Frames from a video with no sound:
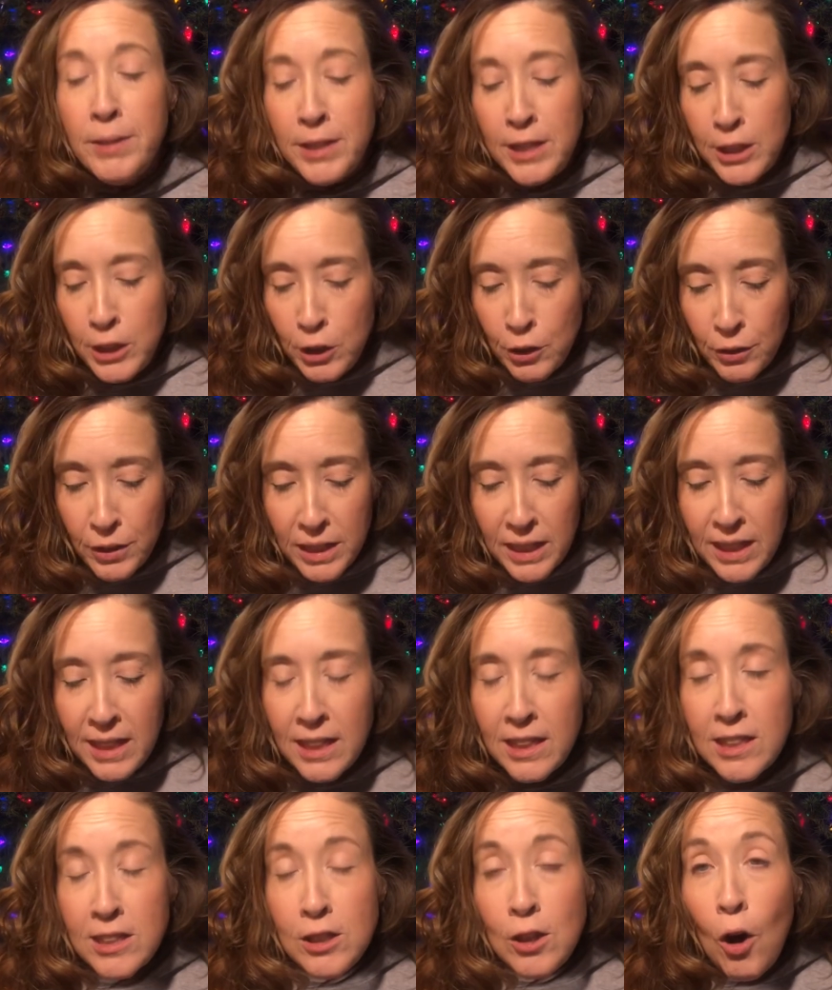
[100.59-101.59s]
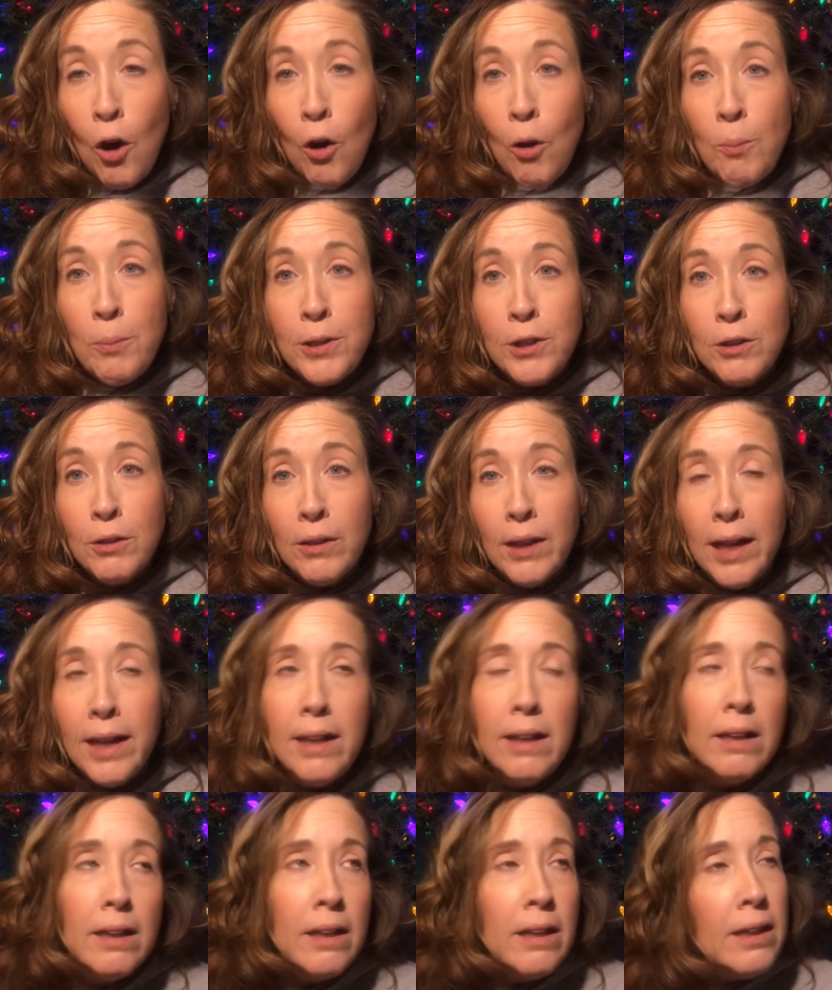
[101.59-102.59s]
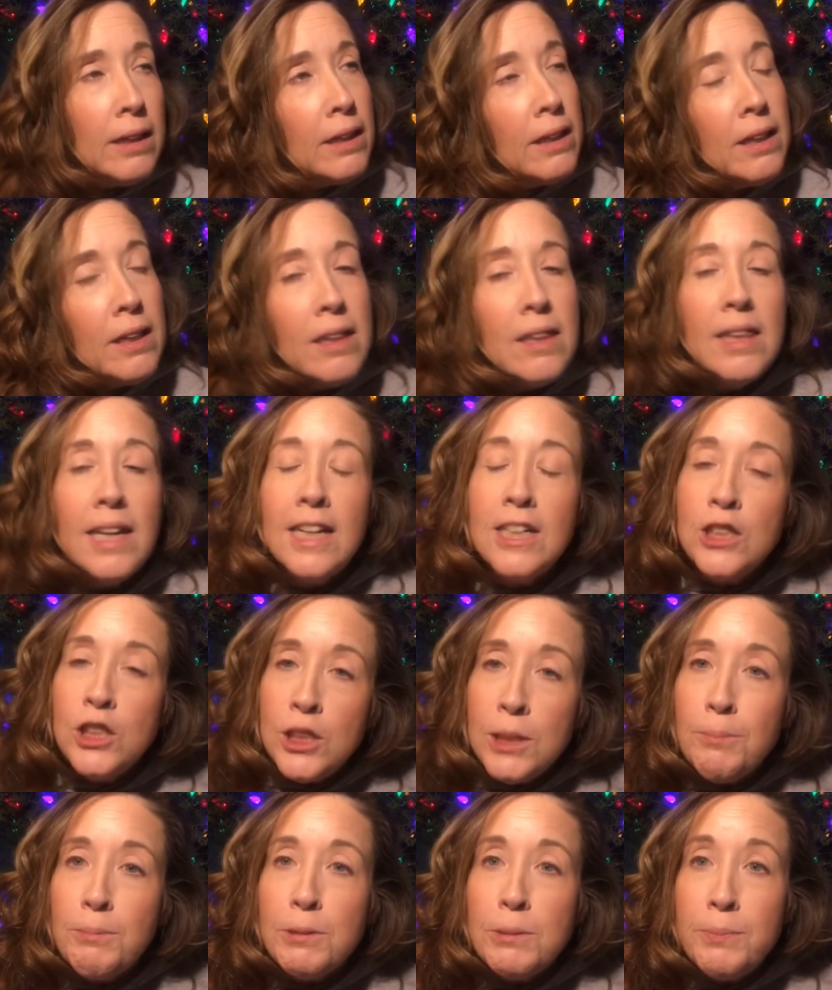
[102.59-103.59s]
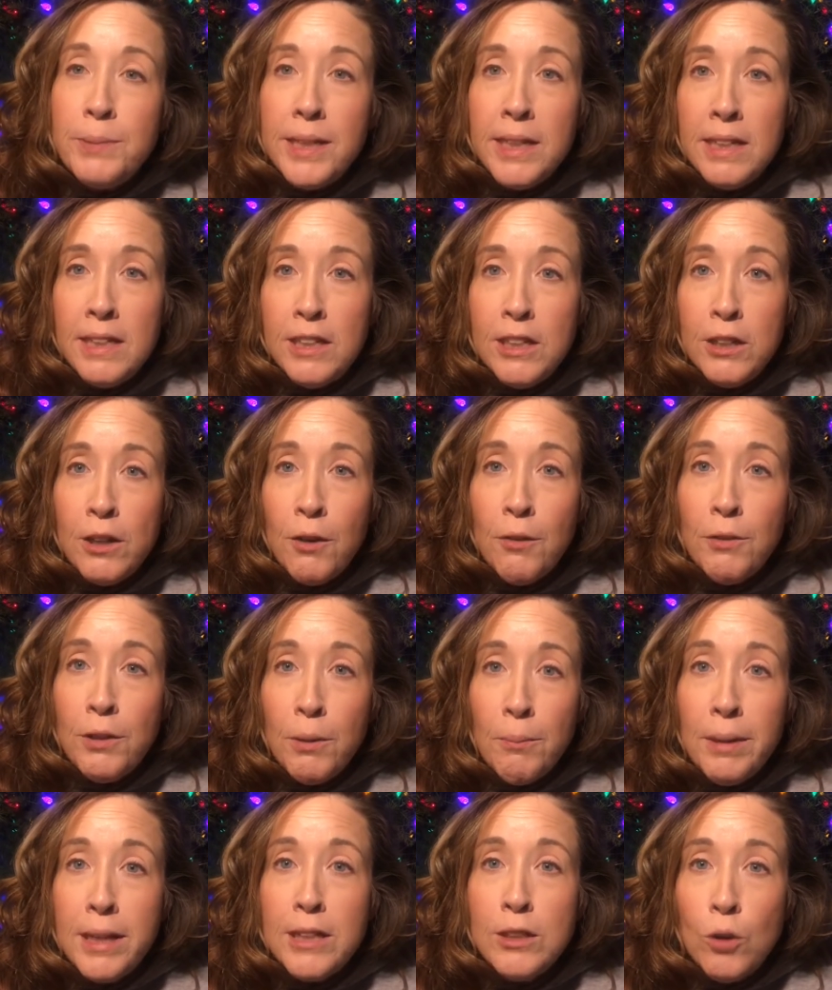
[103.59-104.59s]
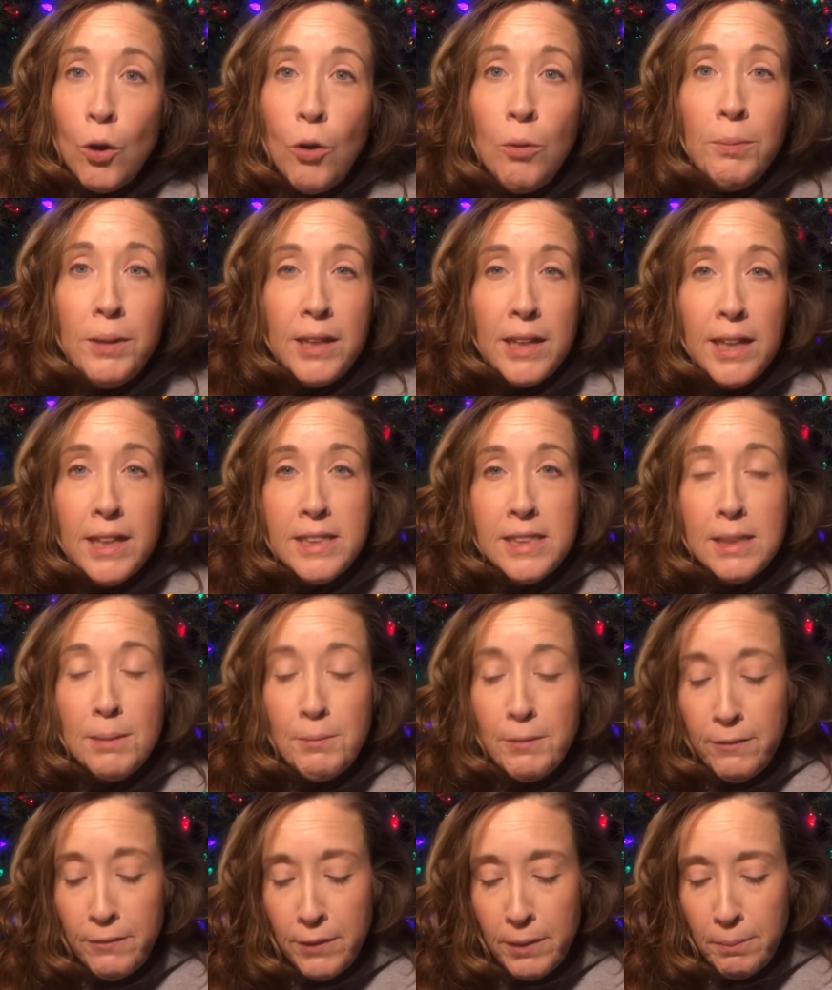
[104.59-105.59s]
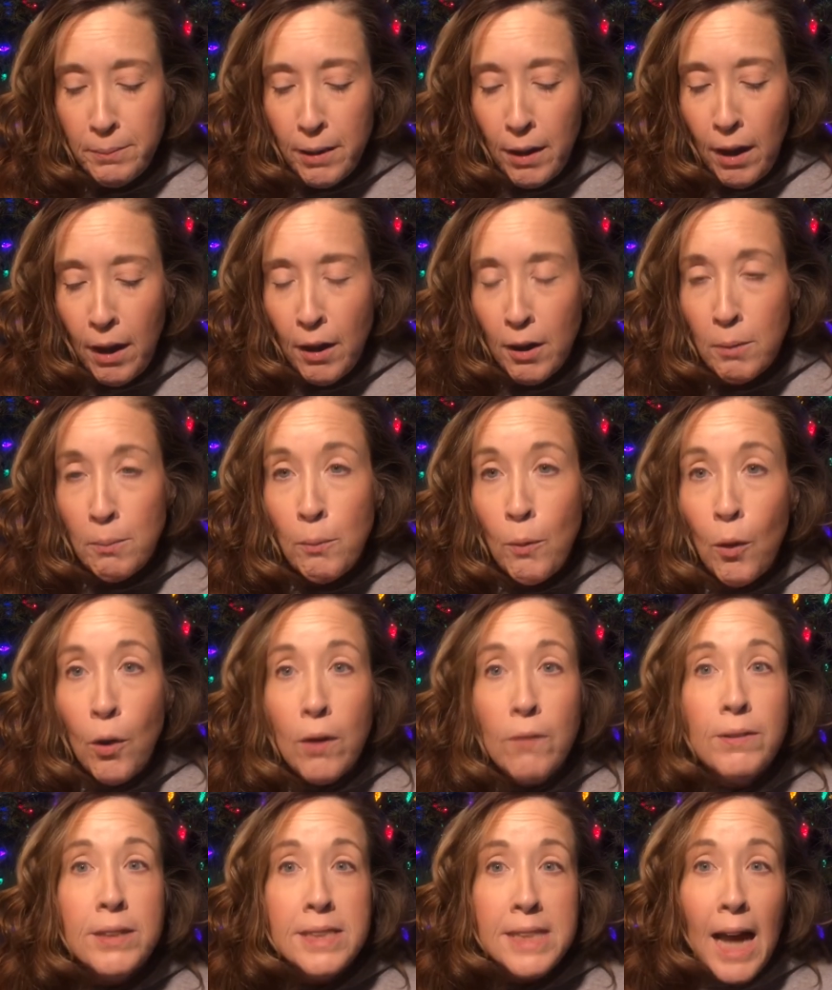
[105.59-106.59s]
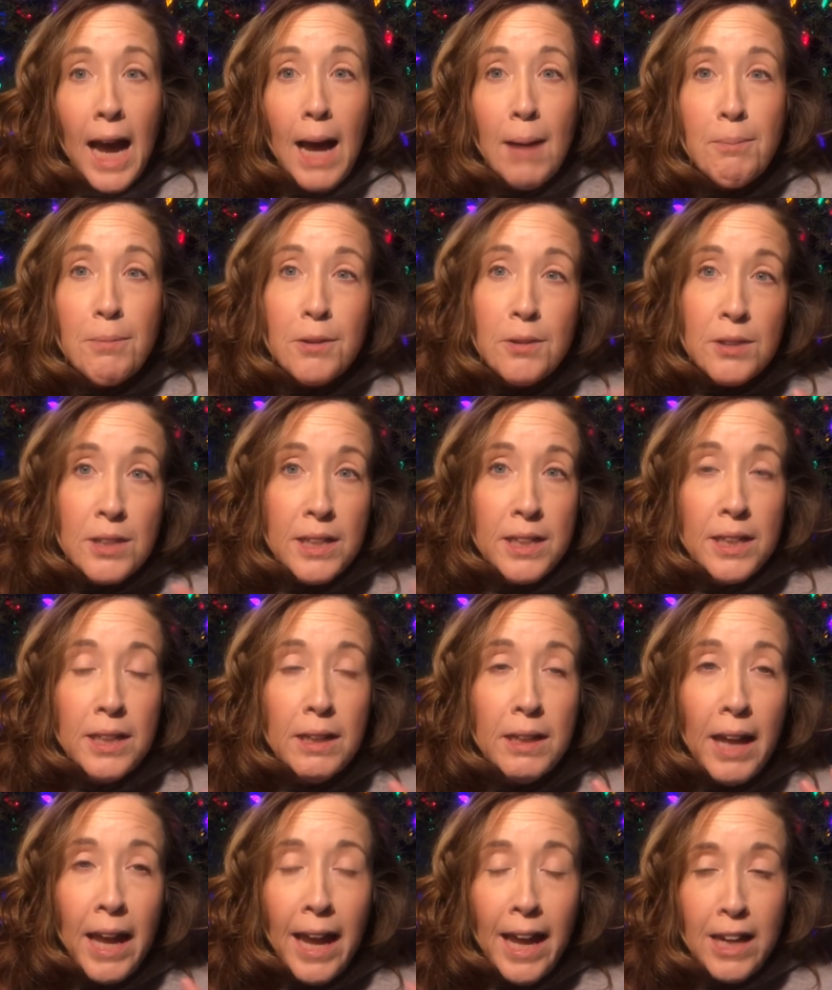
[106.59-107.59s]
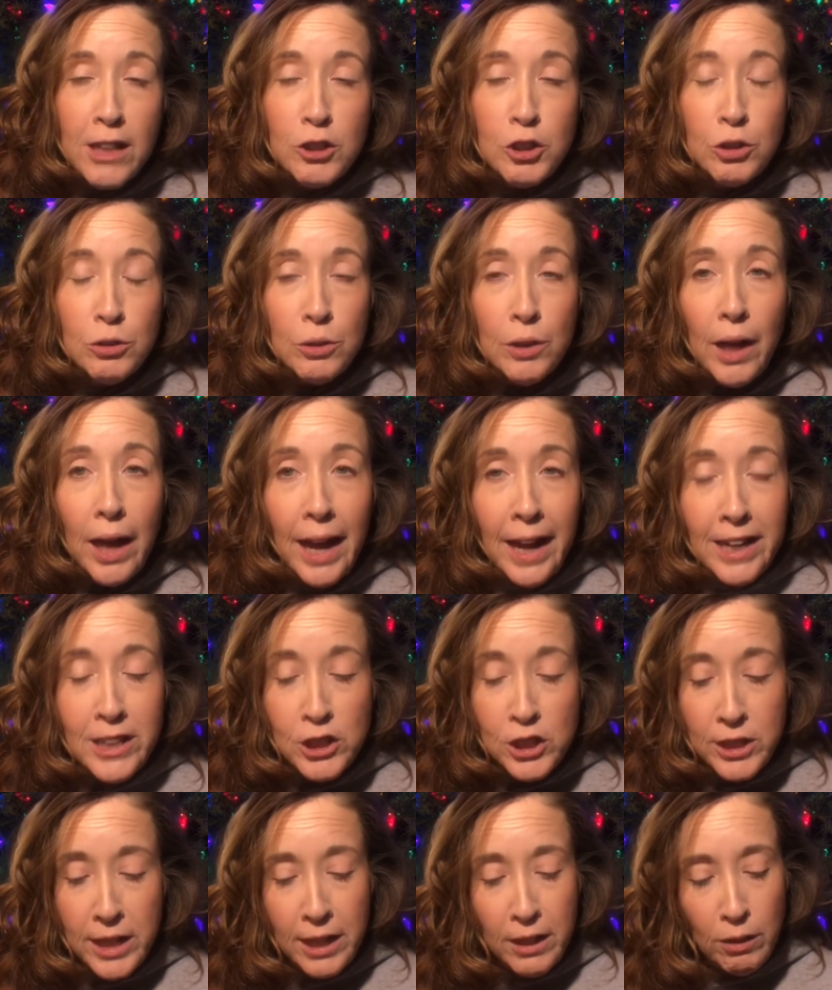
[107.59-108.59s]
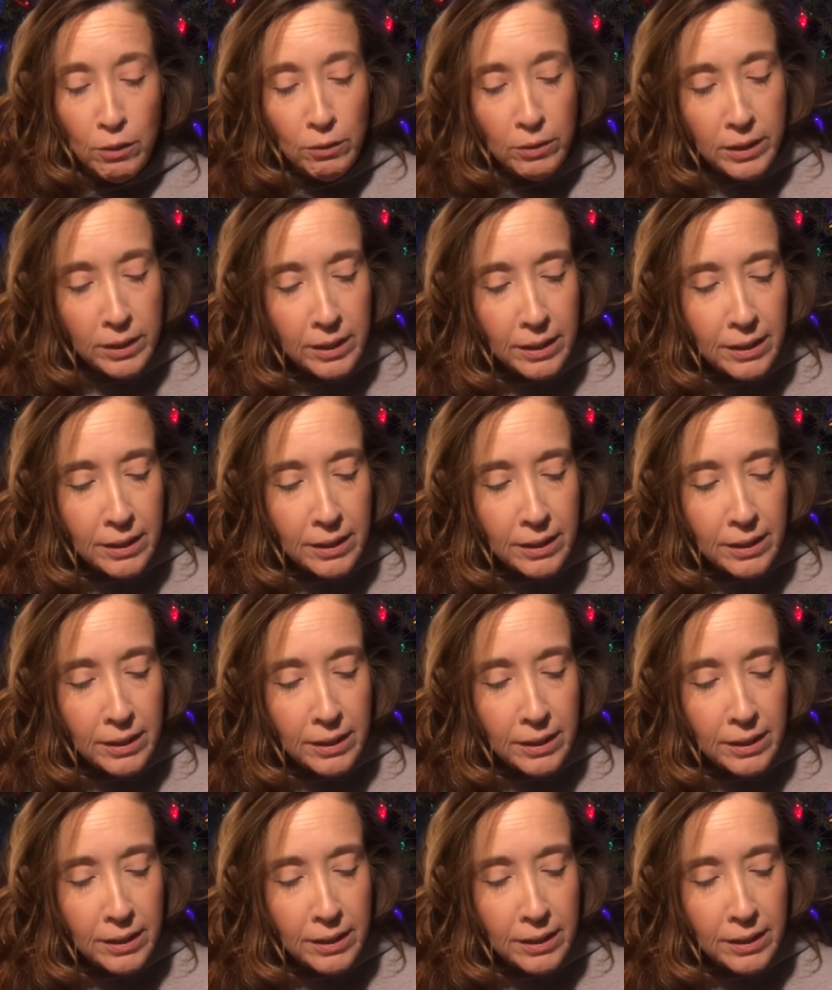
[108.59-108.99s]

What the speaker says: And then you're going to get this home and you're like, they gypped me, you know, nobody told me that some of them are more of a topper than an actual eyeshadow.